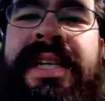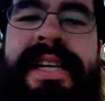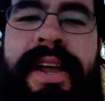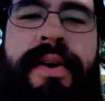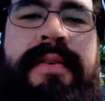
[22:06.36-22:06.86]

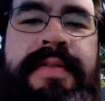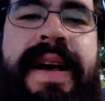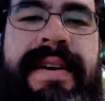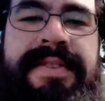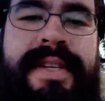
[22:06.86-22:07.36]
if you
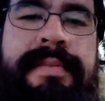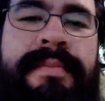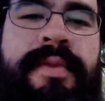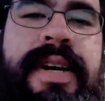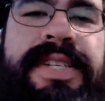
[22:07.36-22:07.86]
have some
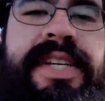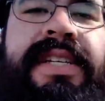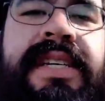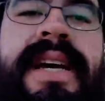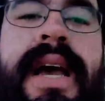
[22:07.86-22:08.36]

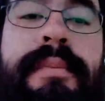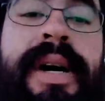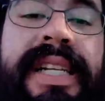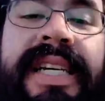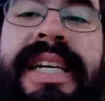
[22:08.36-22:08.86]
questions.
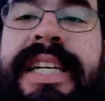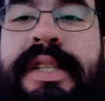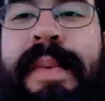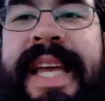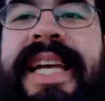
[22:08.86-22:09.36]
But
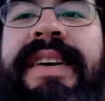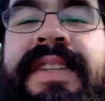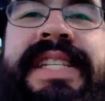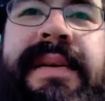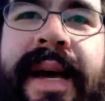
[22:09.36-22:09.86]
speaking of the
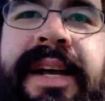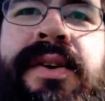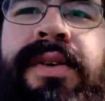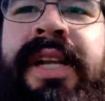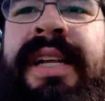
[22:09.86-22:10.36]

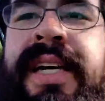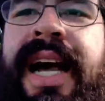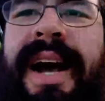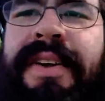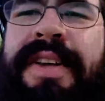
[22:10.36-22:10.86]
semicolon, how to